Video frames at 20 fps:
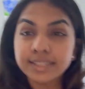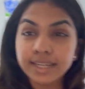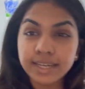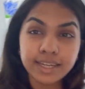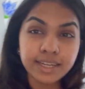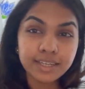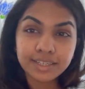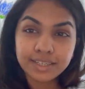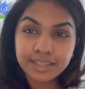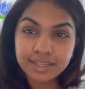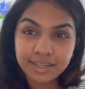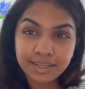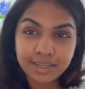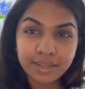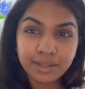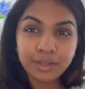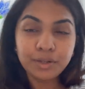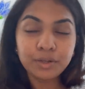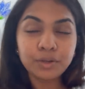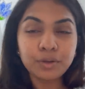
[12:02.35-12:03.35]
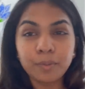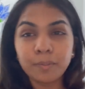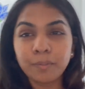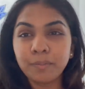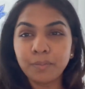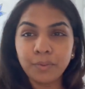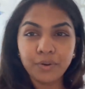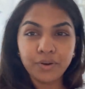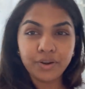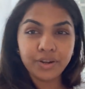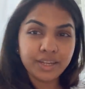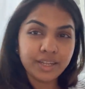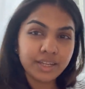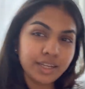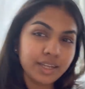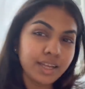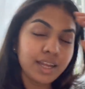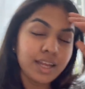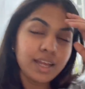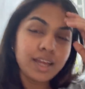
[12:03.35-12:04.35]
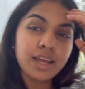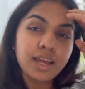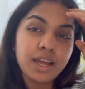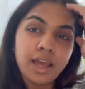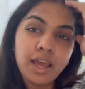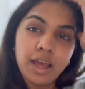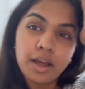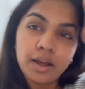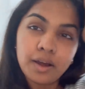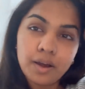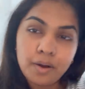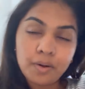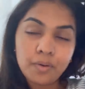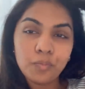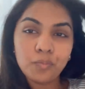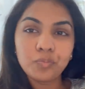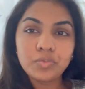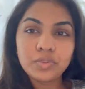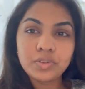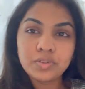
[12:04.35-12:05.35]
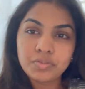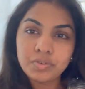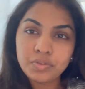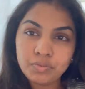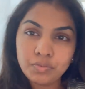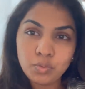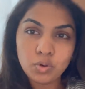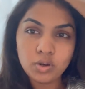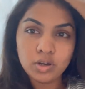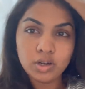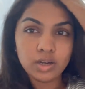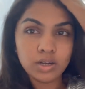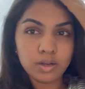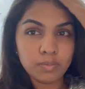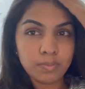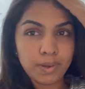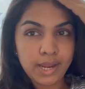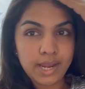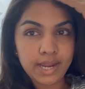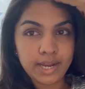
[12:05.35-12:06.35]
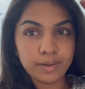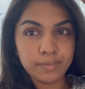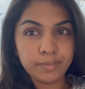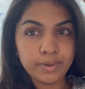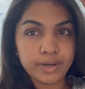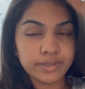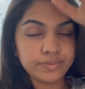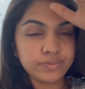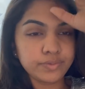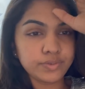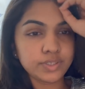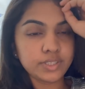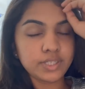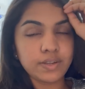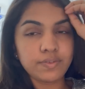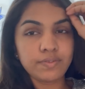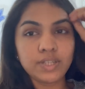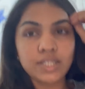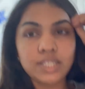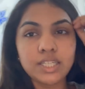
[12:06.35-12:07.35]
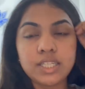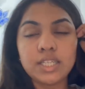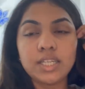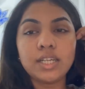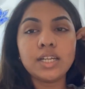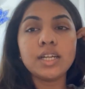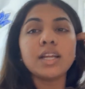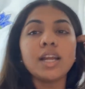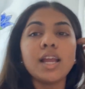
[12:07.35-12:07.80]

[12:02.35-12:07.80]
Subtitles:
Second day, good morning. We woke up, had breakfast, everything,